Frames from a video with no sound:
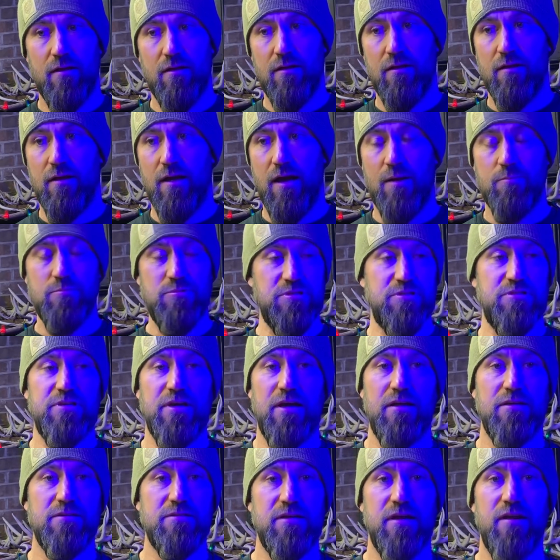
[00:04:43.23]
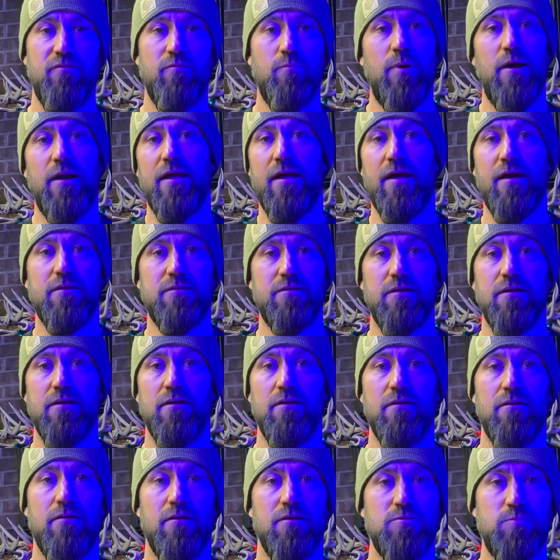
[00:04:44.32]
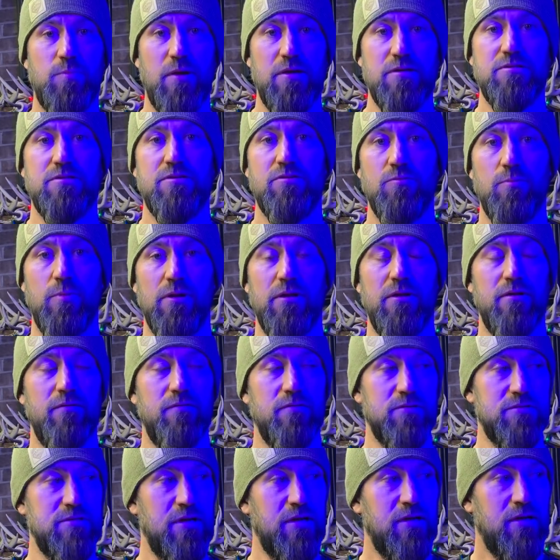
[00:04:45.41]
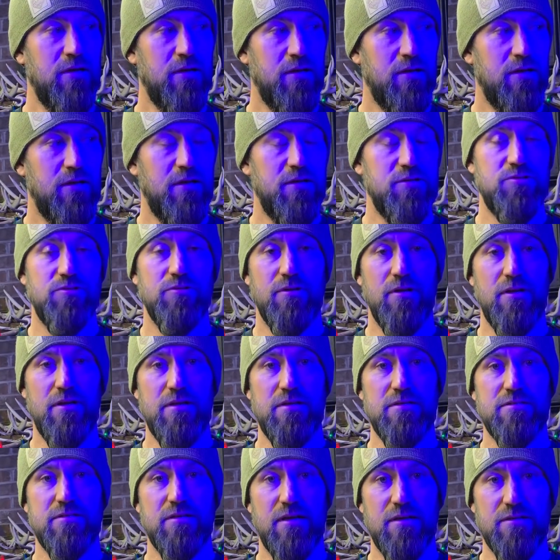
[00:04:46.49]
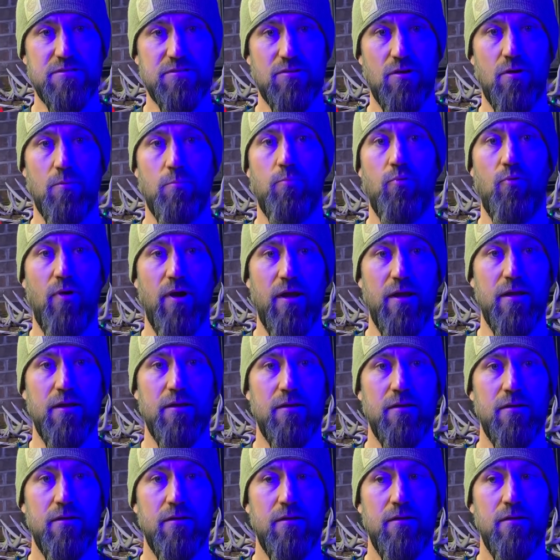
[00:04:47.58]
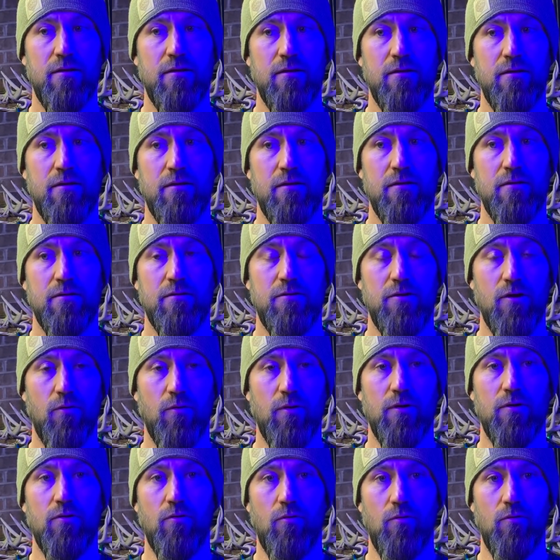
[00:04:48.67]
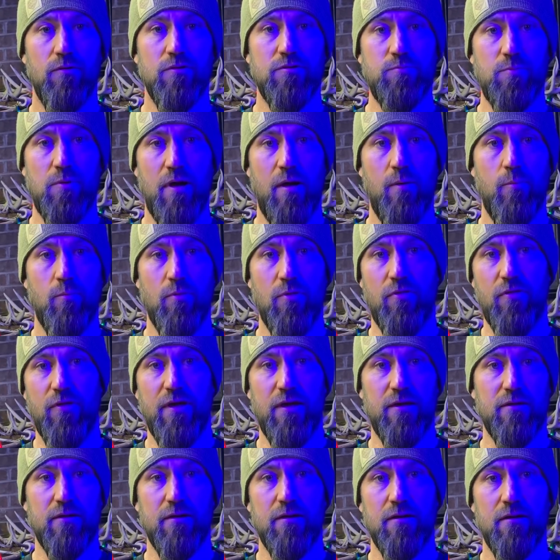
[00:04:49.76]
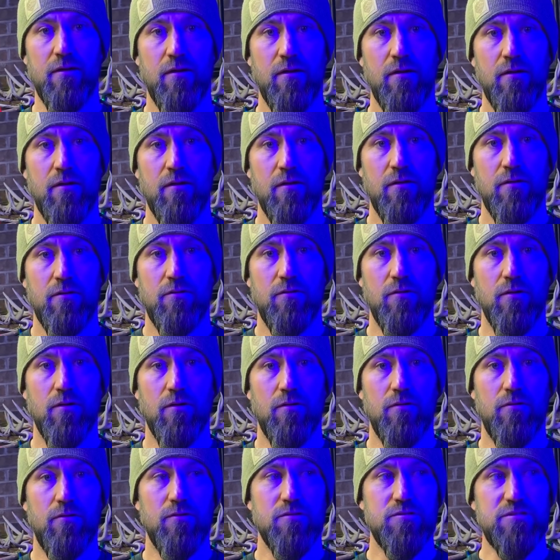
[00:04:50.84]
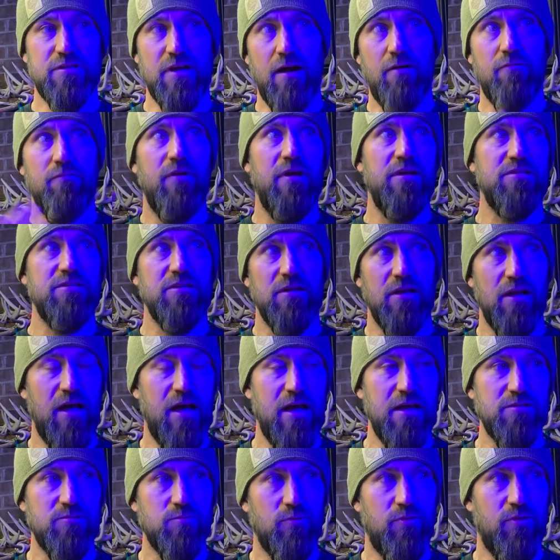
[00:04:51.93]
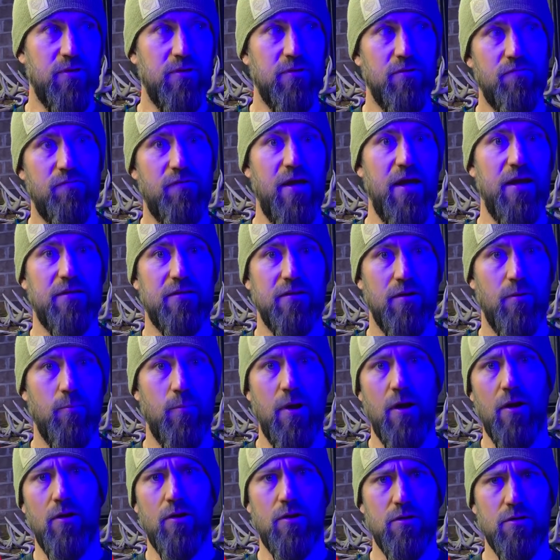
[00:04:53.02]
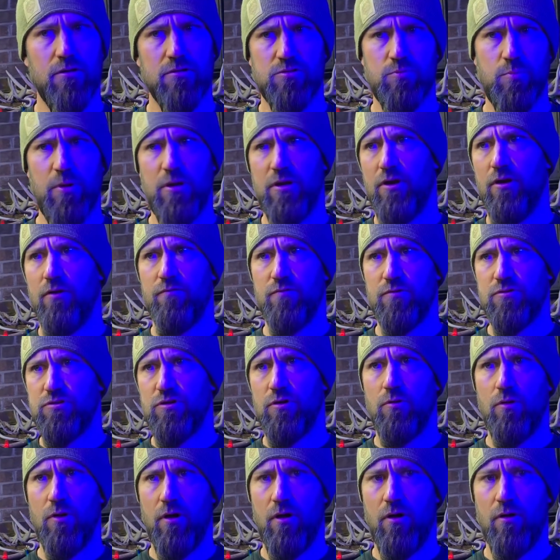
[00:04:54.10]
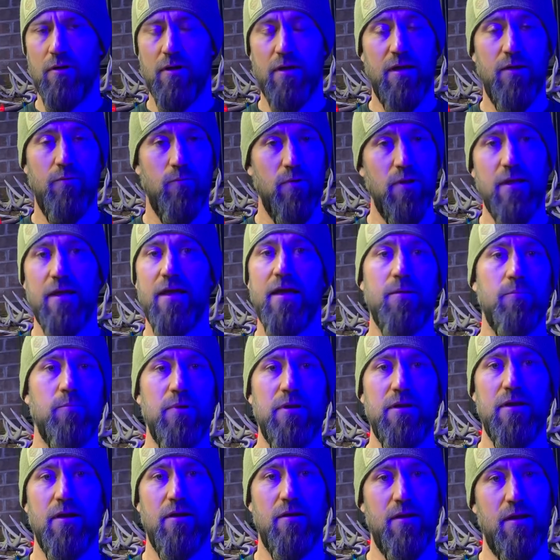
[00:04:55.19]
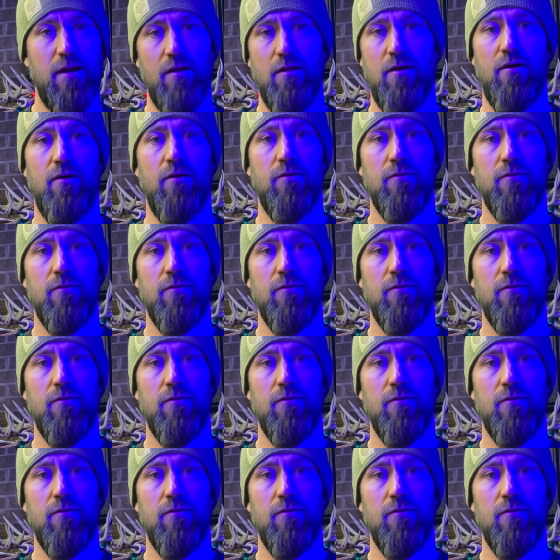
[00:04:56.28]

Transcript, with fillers: I'm just challenging everybody out there, especially you believers, hit your knees and start praying. Don't ignore this problem and think that your your salvation lies within the fact that America has been here for so long. It really hadn't been there that long.